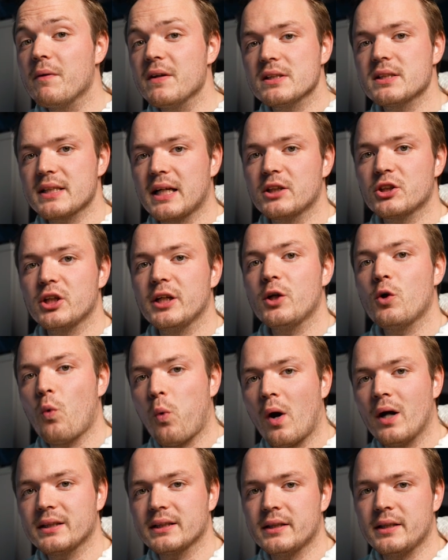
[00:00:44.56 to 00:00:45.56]
this is actually
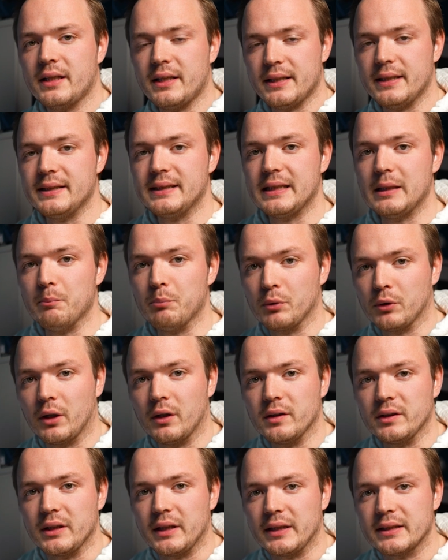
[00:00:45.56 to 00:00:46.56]
quite an easy
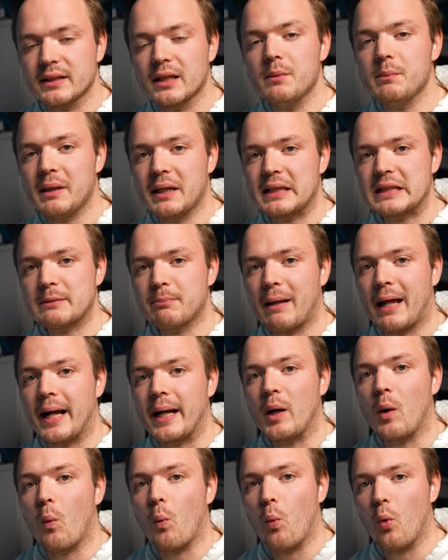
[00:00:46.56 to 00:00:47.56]
process. So let me
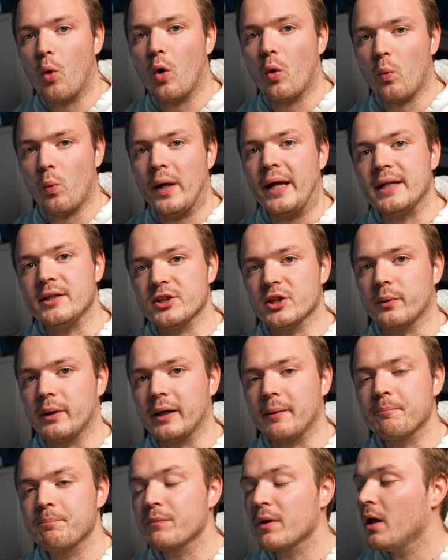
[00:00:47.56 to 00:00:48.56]
explain what we're
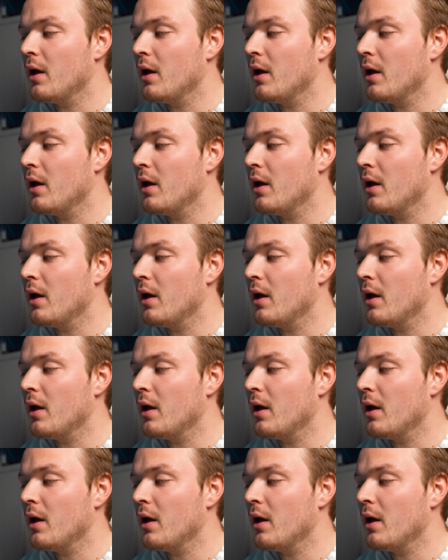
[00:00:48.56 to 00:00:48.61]
doing.